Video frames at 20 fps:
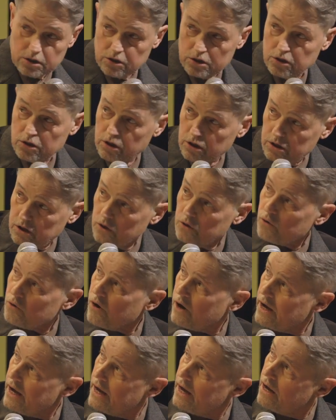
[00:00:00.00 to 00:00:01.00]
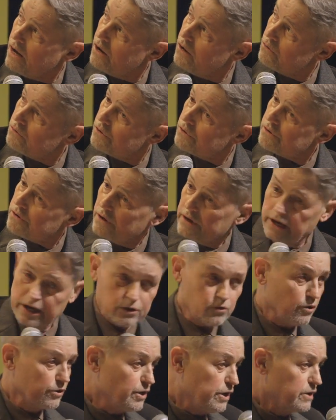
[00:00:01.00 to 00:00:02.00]
look around
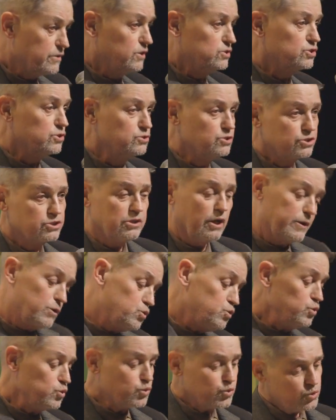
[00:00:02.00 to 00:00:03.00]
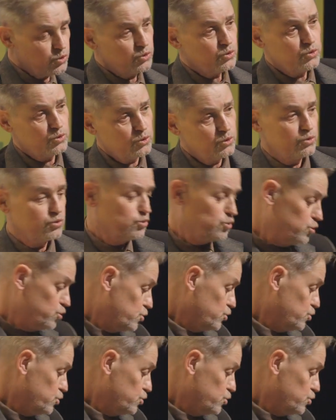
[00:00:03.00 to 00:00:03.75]
and all the other students were like, and